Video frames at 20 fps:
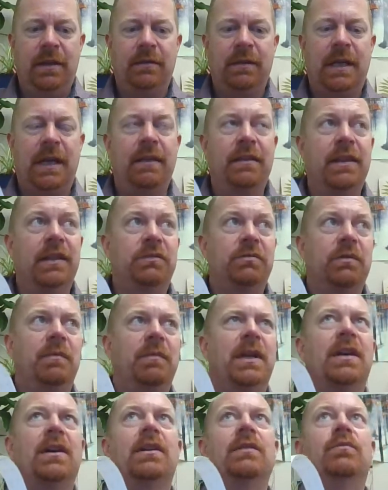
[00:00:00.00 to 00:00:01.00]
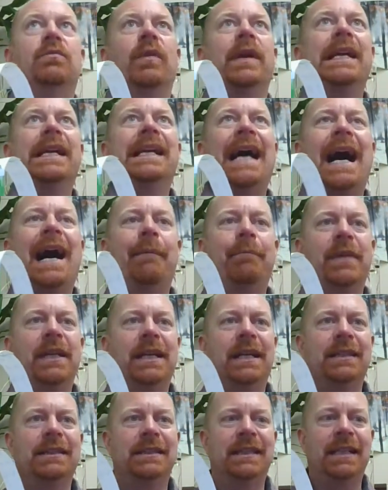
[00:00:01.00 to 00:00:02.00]
Okay, this would be called
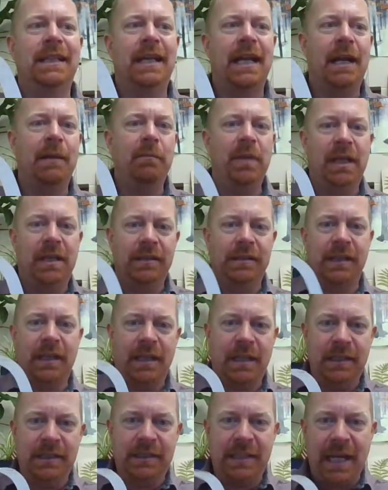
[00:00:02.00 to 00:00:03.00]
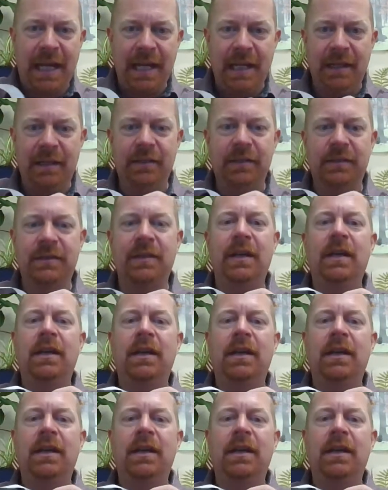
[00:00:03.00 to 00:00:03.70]
recombinant DNA because it contains